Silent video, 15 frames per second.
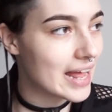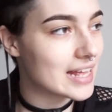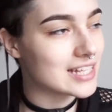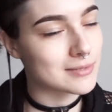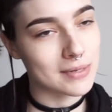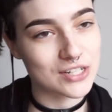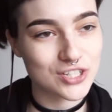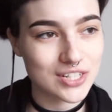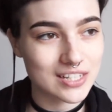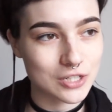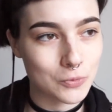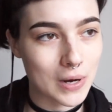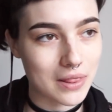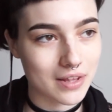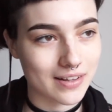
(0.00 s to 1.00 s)
especially in
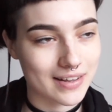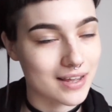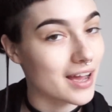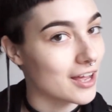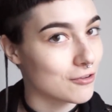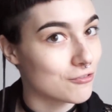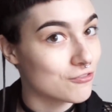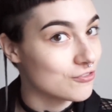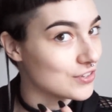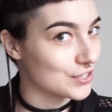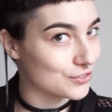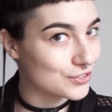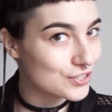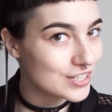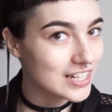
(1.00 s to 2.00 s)
the way that like I
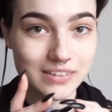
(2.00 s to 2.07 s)
feel.